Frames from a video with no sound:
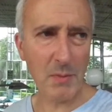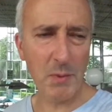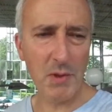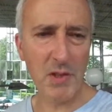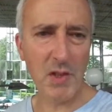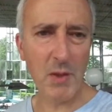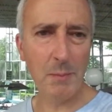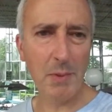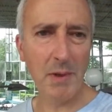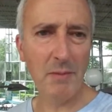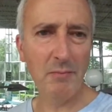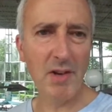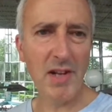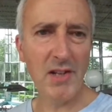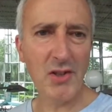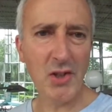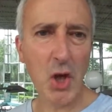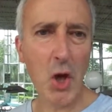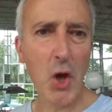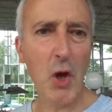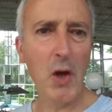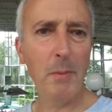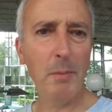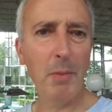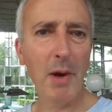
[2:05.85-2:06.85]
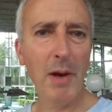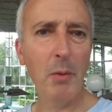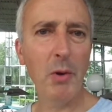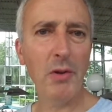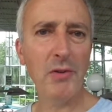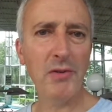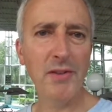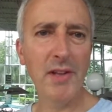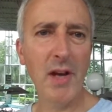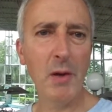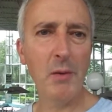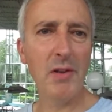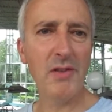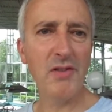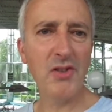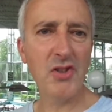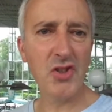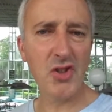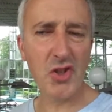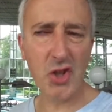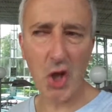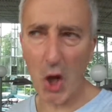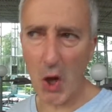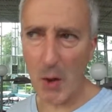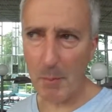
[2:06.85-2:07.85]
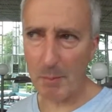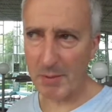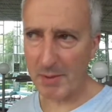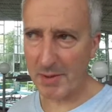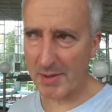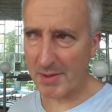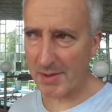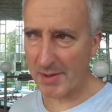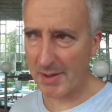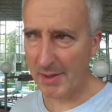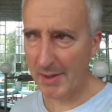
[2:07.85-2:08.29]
which have been returned by what's known as SERPs.